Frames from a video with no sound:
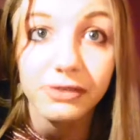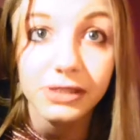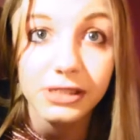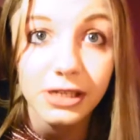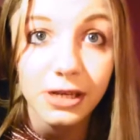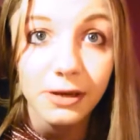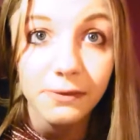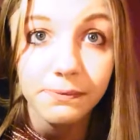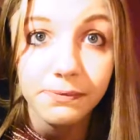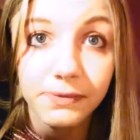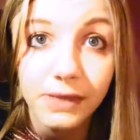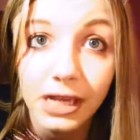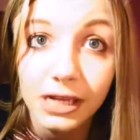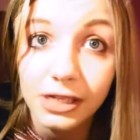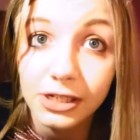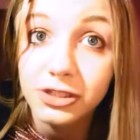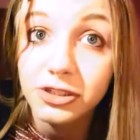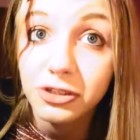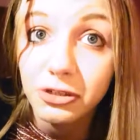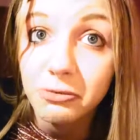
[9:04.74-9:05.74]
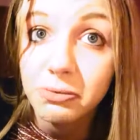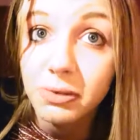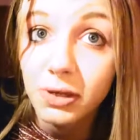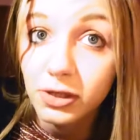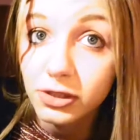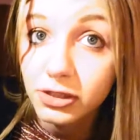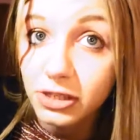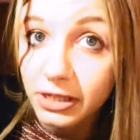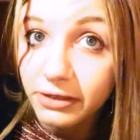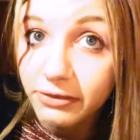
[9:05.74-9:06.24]
video. And I do
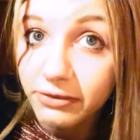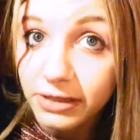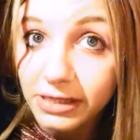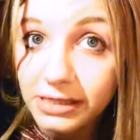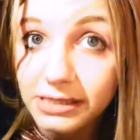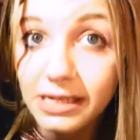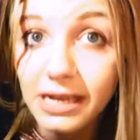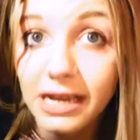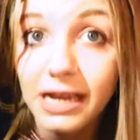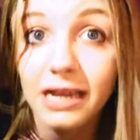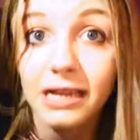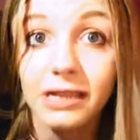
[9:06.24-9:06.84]
apologise for this hair,